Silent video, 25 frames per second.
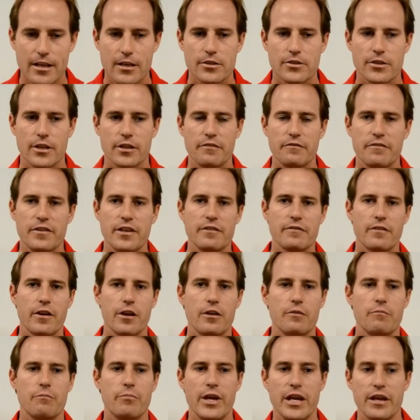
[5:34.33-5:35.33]
So the
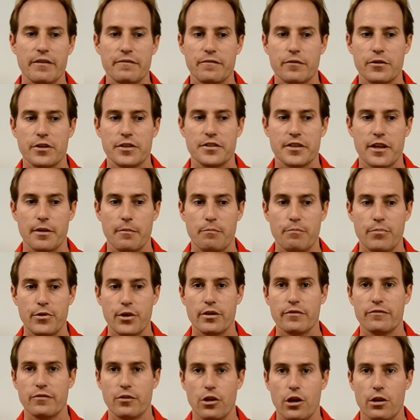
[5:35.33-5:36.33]
Vivo Barefoot is a
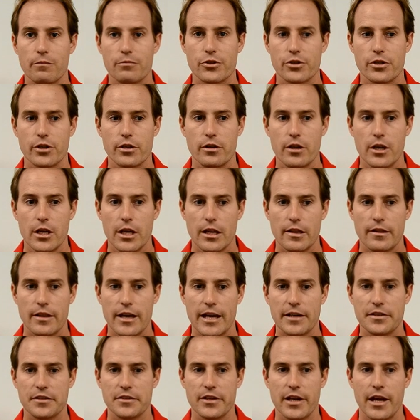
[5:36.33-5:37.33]
beautiful option
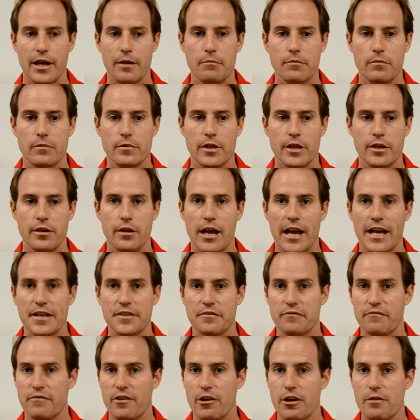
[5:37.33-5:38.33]
that, that
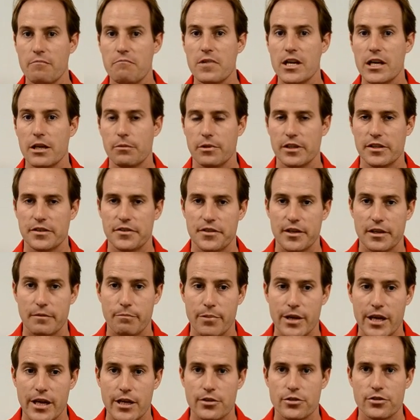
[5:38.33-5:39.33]
has a very minimalistic
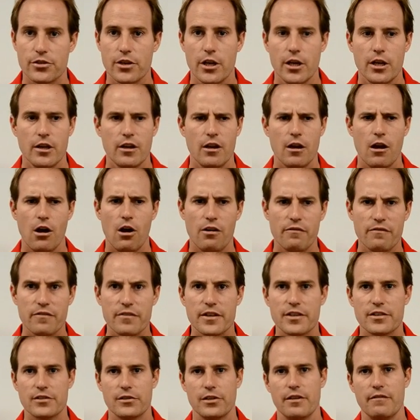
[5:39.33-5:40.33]
pitch,
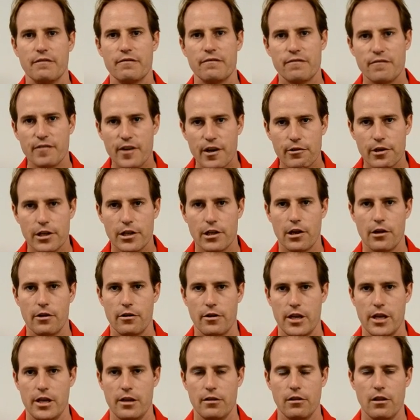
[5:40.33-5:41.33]
obviously very
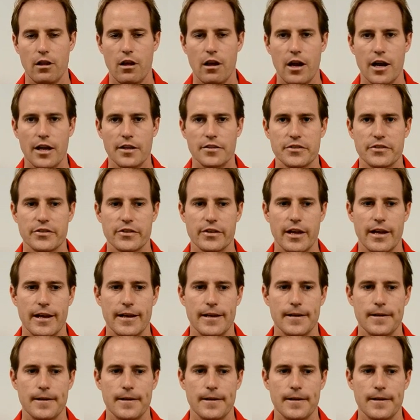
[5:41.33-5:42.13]
low heel heights,